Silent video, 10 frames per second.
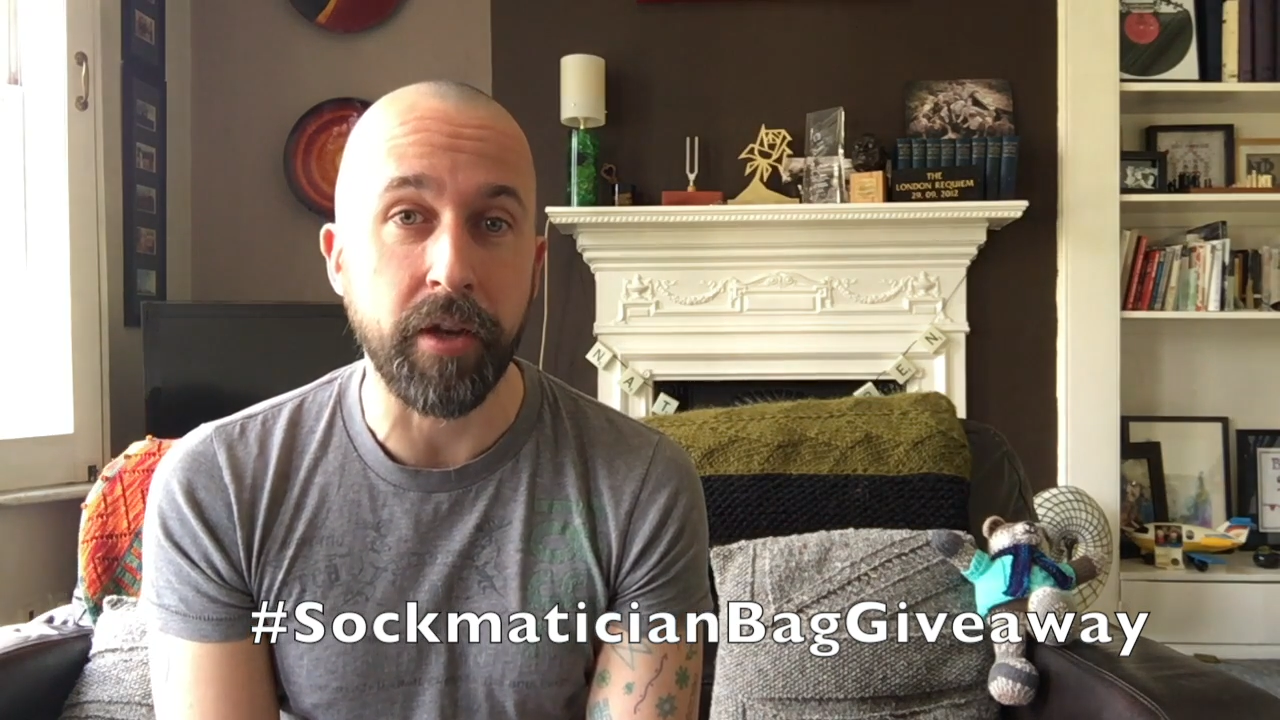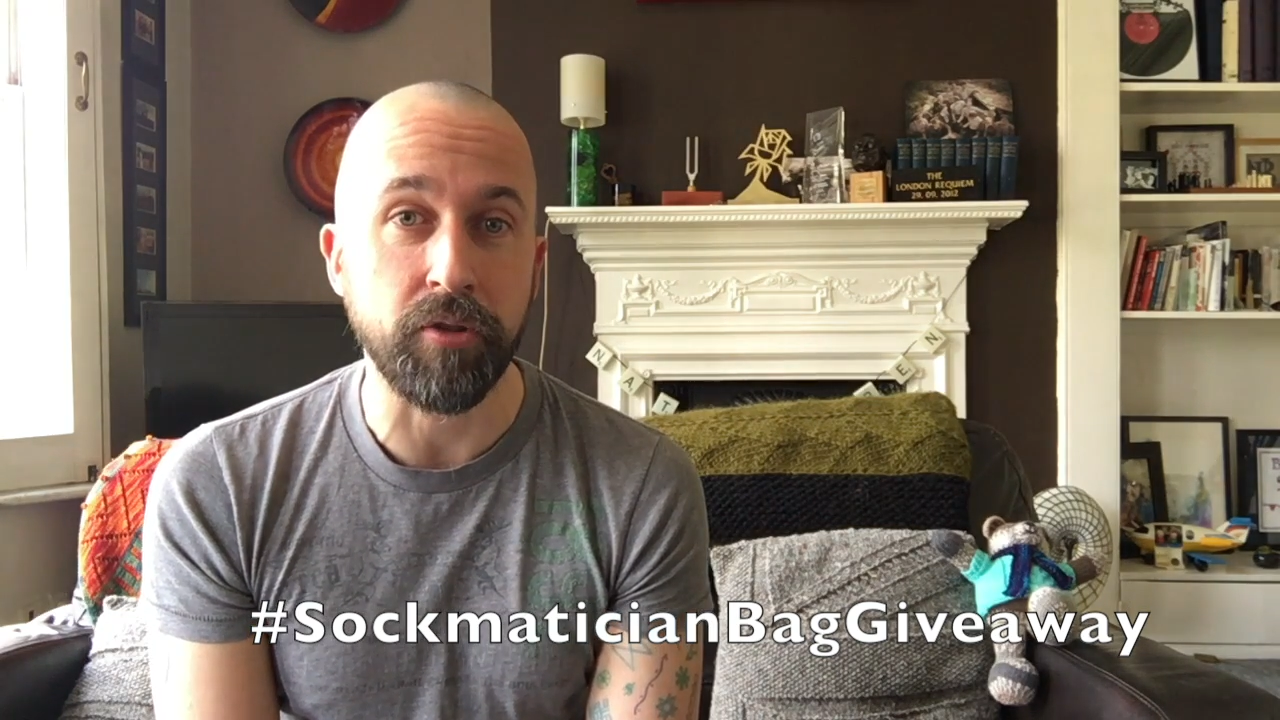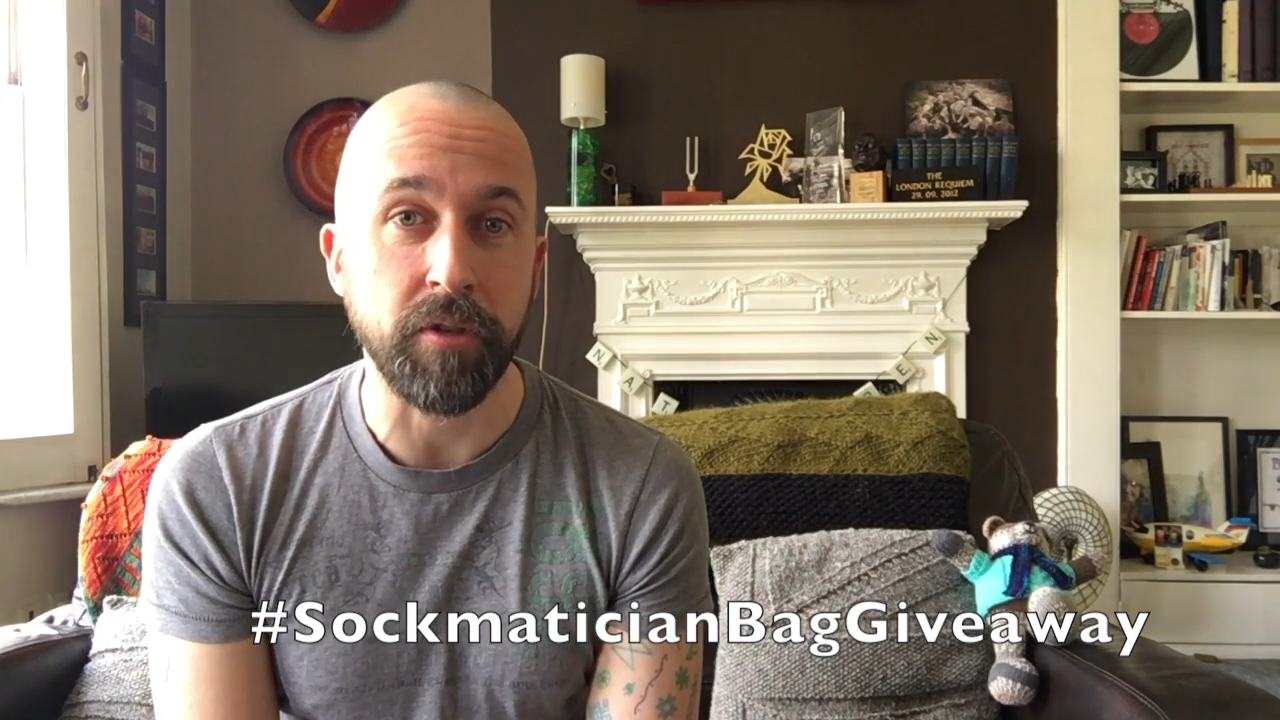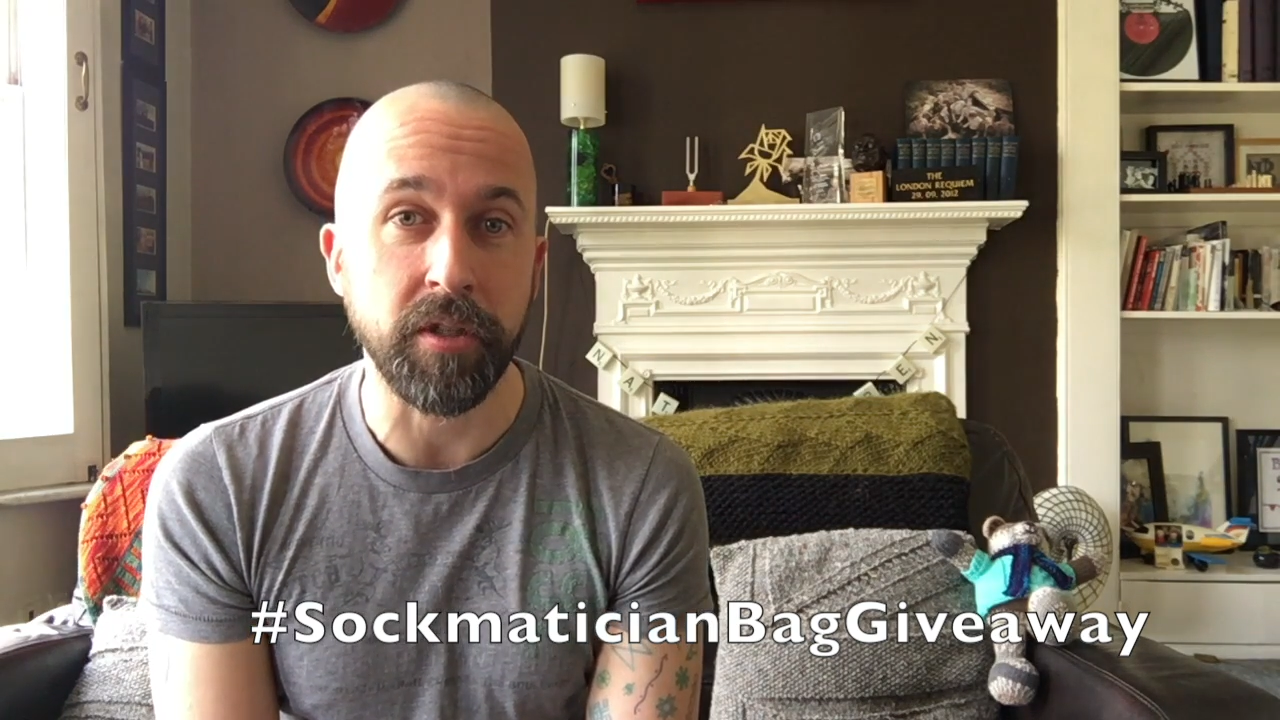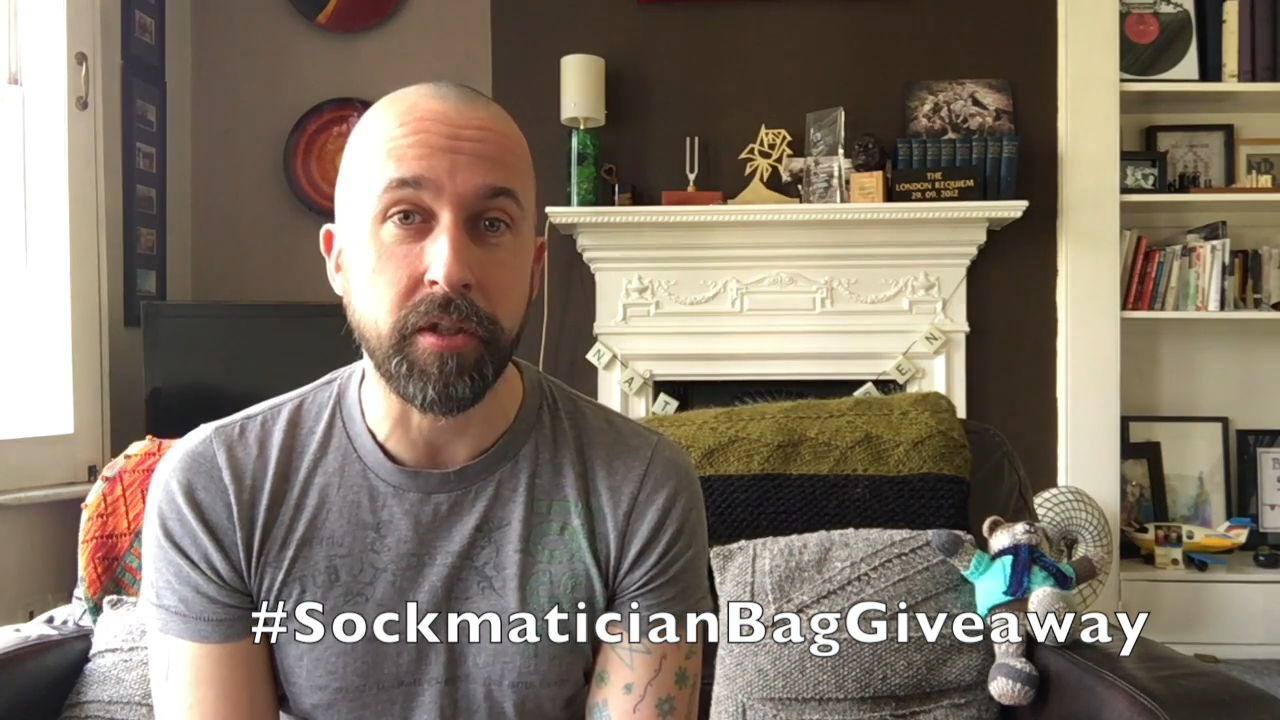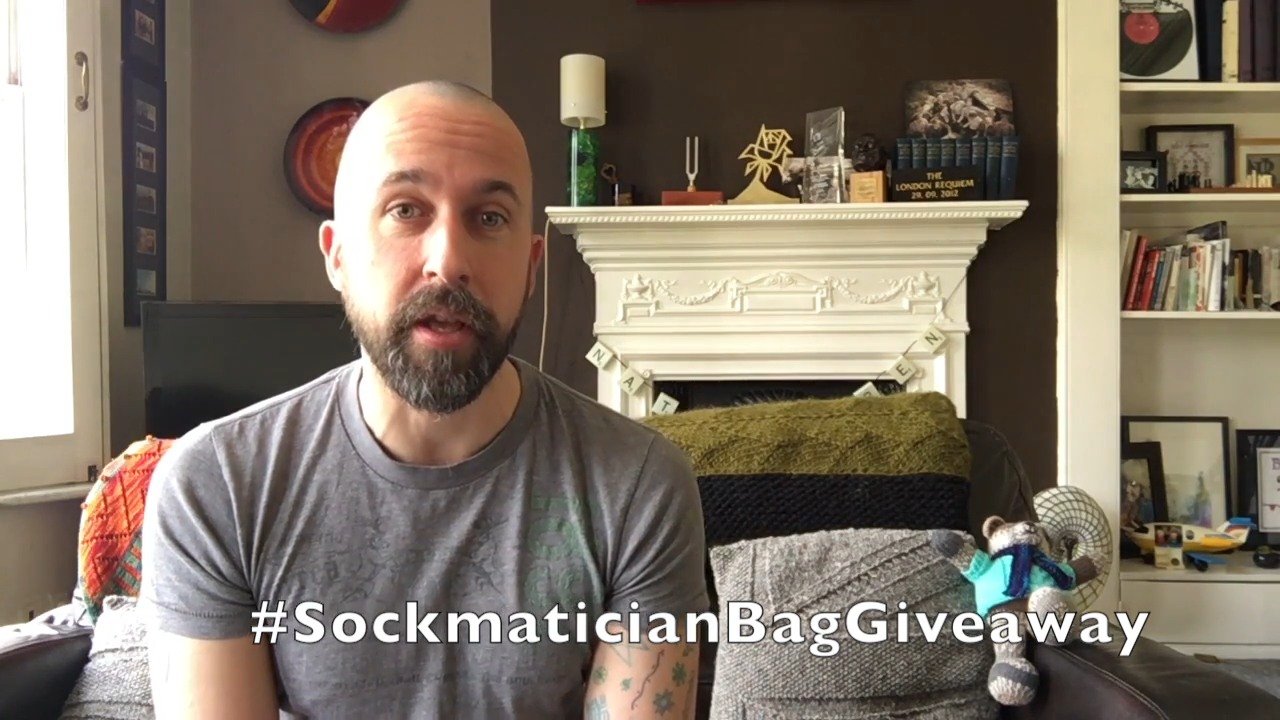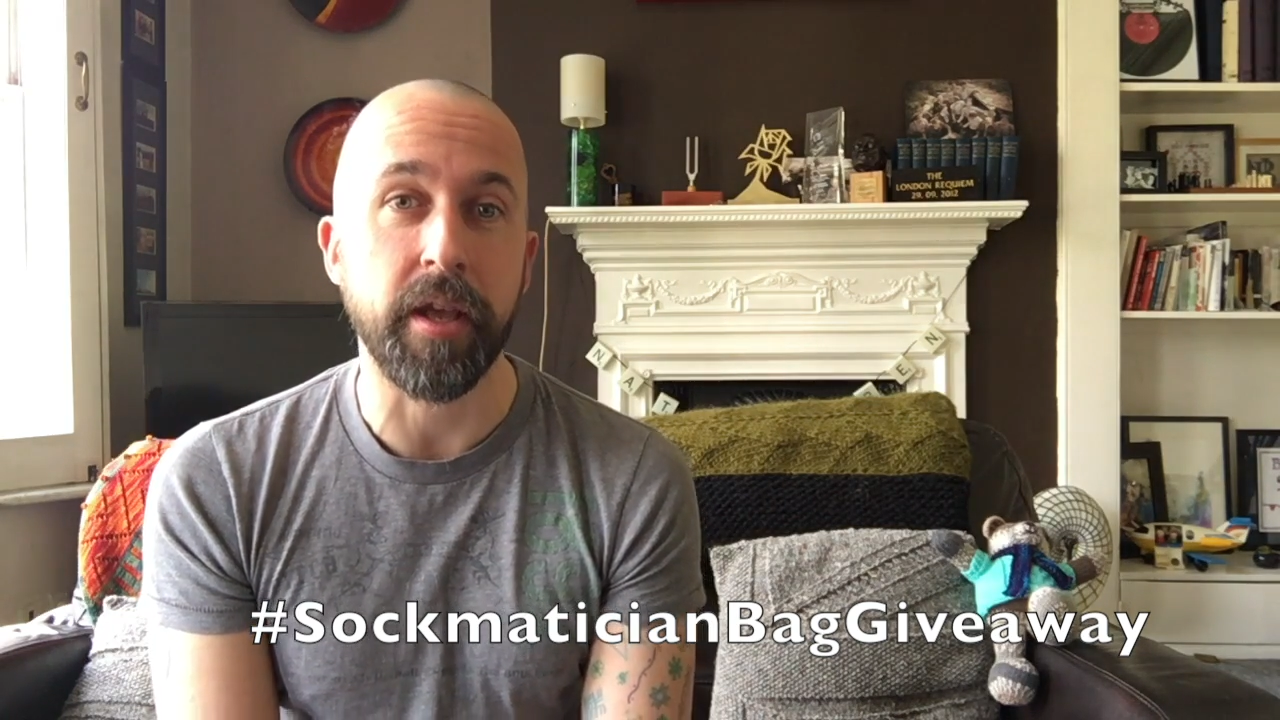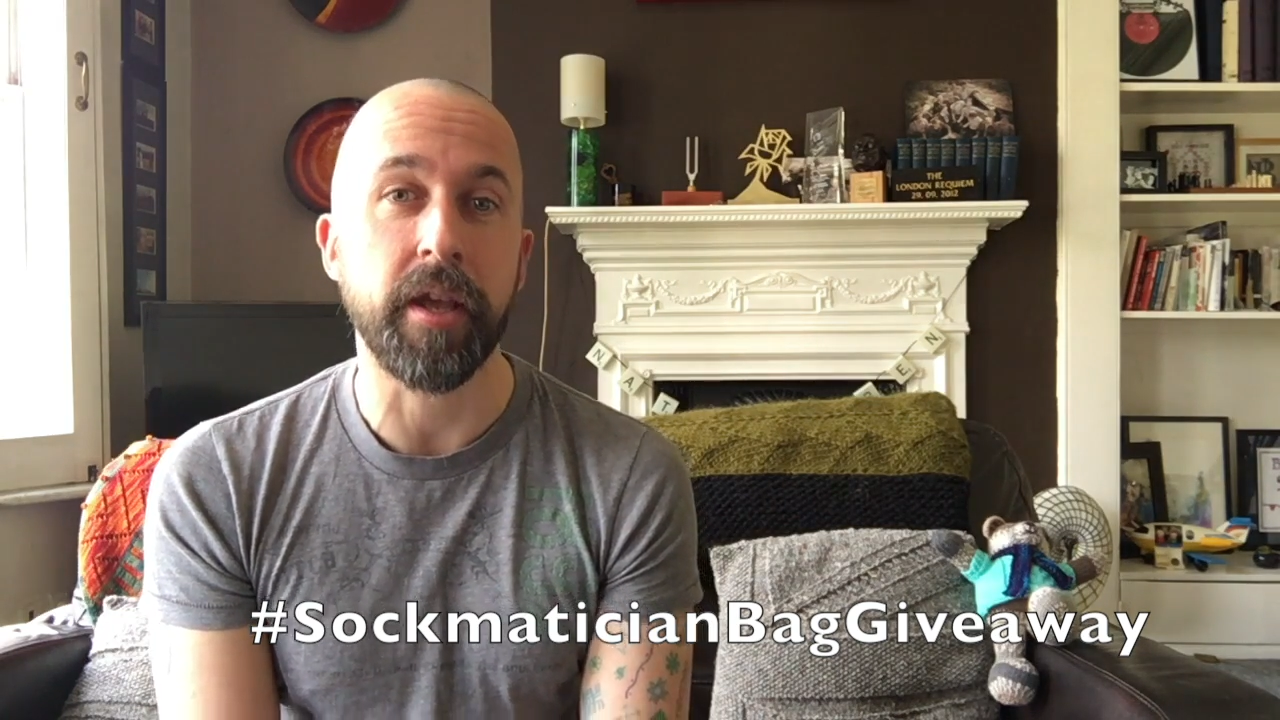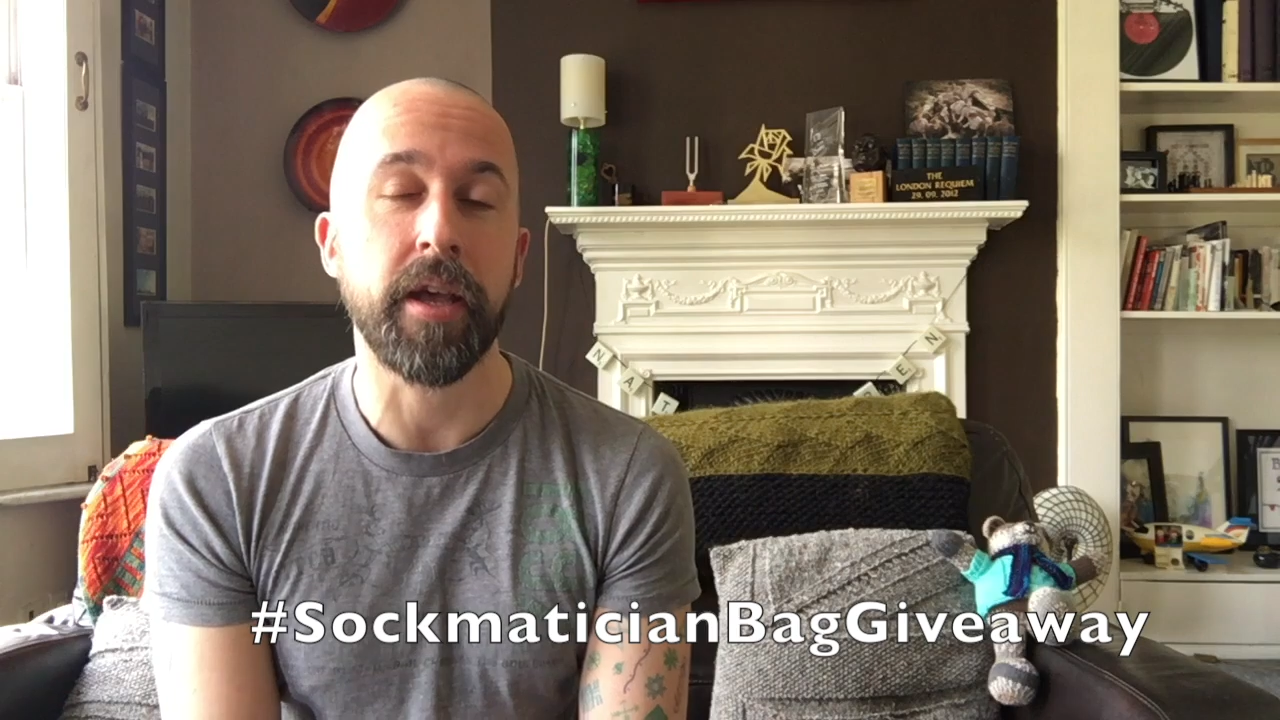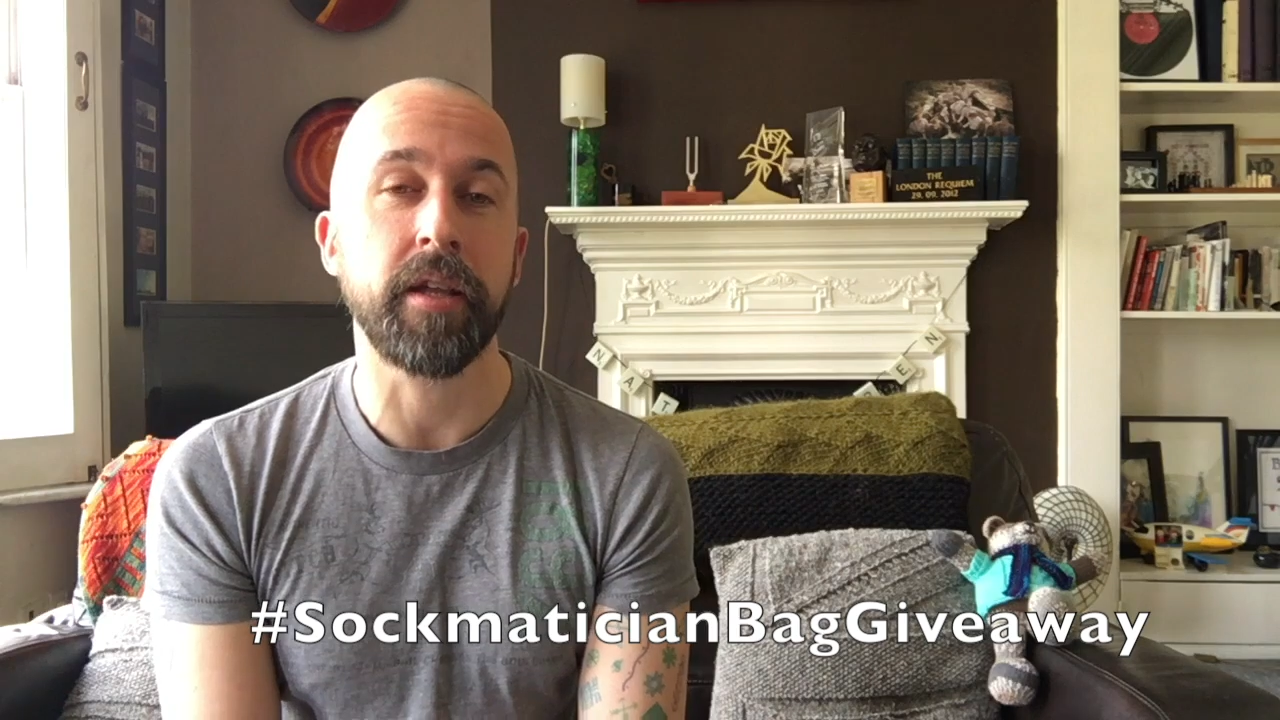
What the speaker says: entries there,